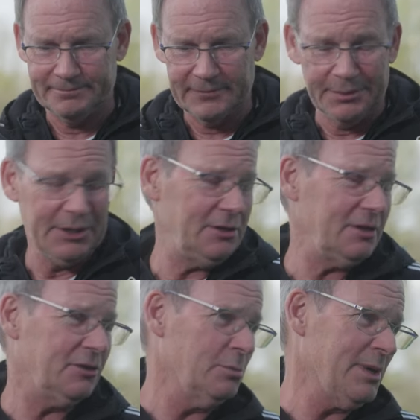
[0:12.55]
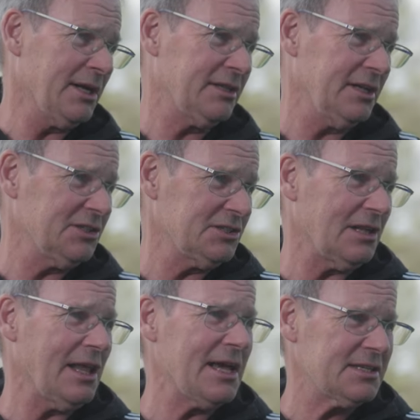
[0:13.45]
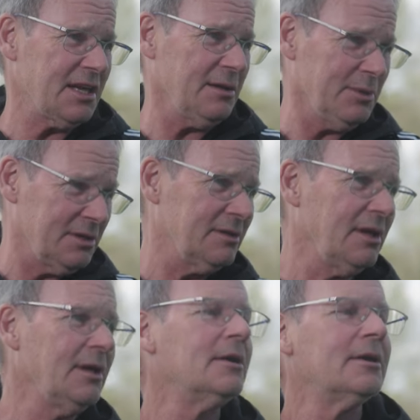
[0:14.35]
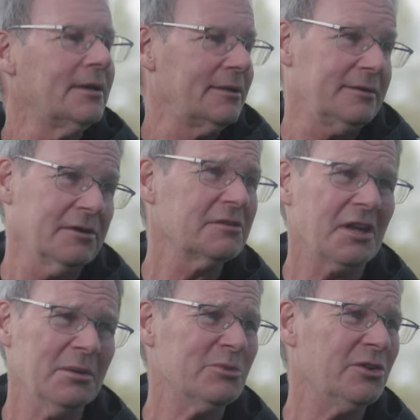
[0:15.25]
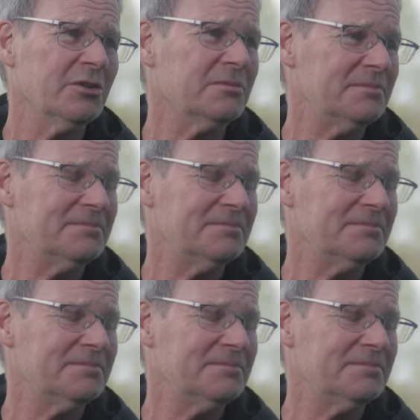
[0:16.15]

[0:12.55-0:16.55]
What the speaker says: I mean, you could go back not just the last game, but the other games too.